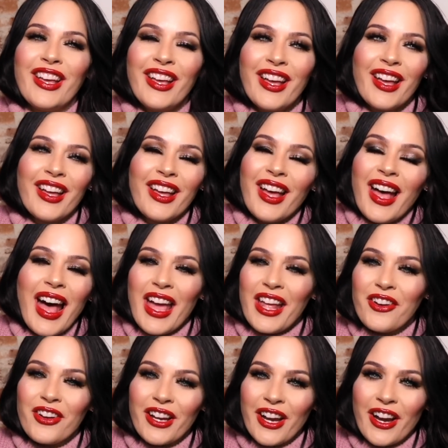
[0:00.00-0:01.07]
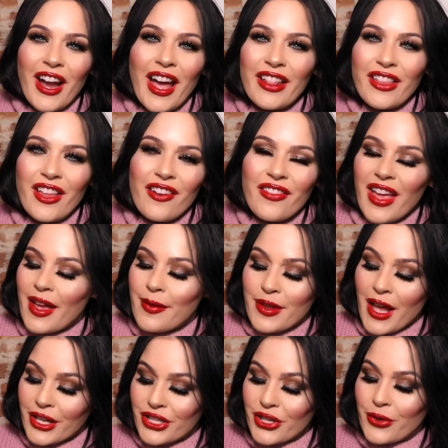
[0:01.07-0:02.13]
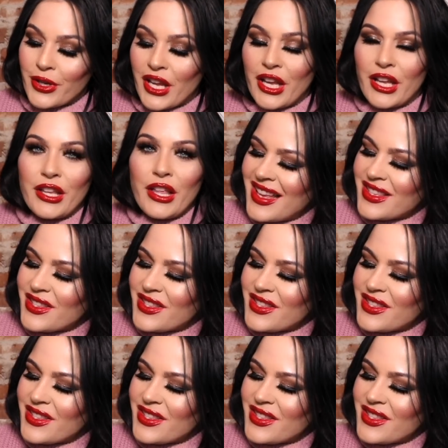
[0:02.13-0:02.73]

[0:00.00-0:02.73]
I don't care. I love it. I'm not joking.